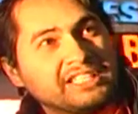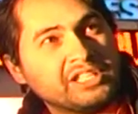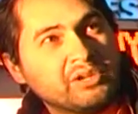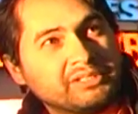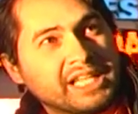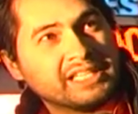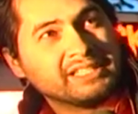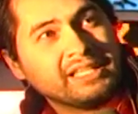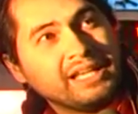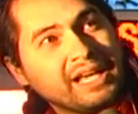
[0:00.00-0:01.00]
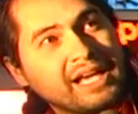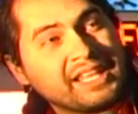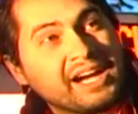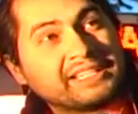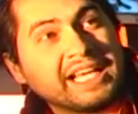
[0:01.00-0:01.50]
the union, and
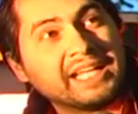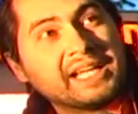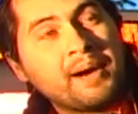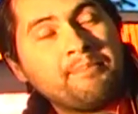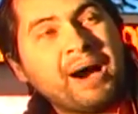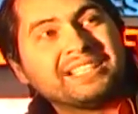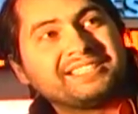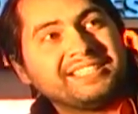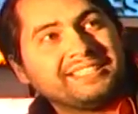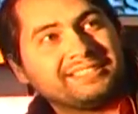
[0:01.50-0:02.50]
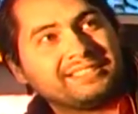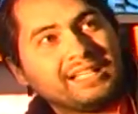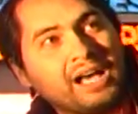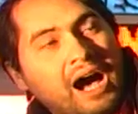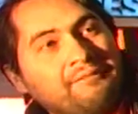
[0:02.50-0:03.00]
they are getting on buses
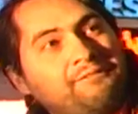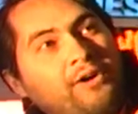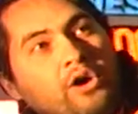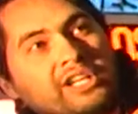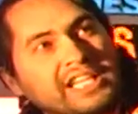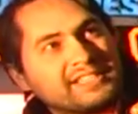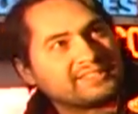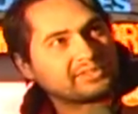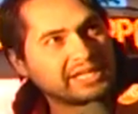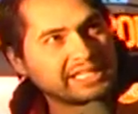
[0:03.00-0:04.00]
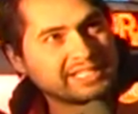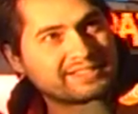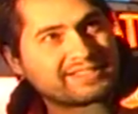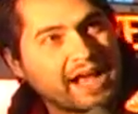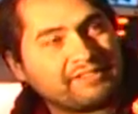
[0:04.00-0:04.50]
on 40th Street and
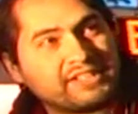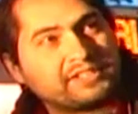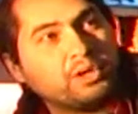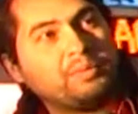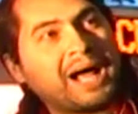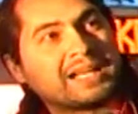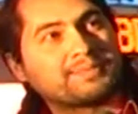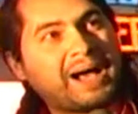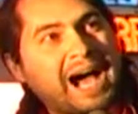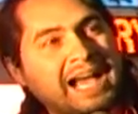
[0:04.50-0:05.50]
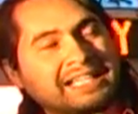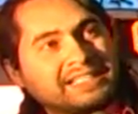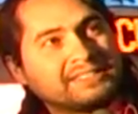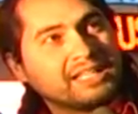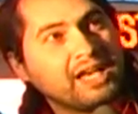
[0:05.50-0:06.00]
7th, two blocks behind
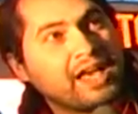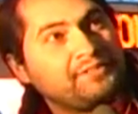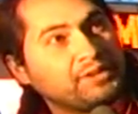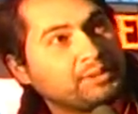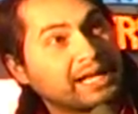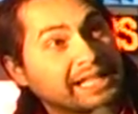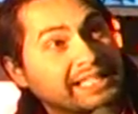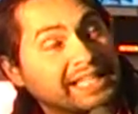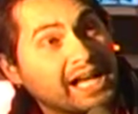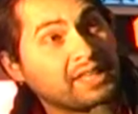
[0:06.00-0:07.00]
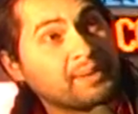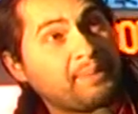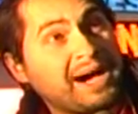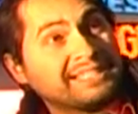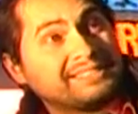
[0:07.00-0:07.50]
us. If you want to get on the
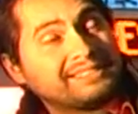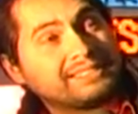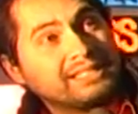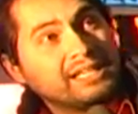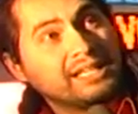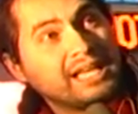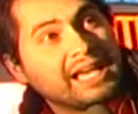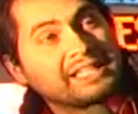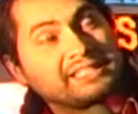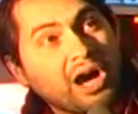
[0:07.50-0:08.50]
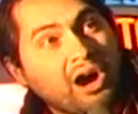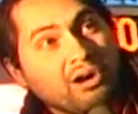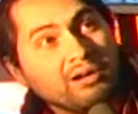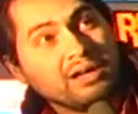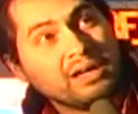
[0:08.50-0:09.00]
bus and go
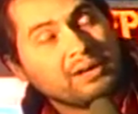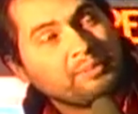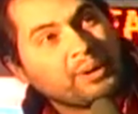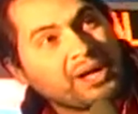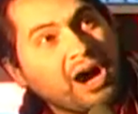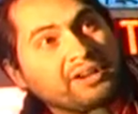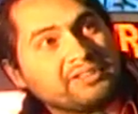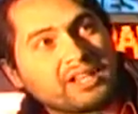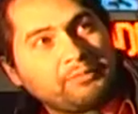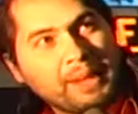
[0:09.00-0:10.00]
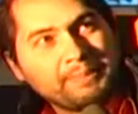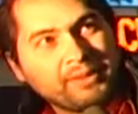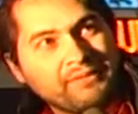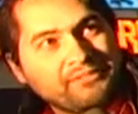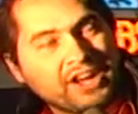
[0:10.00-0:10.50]
put hundreds of
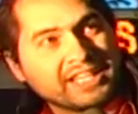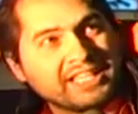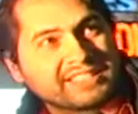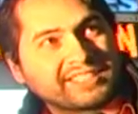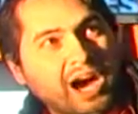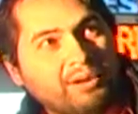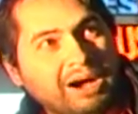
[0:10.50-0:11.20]
people in front of this car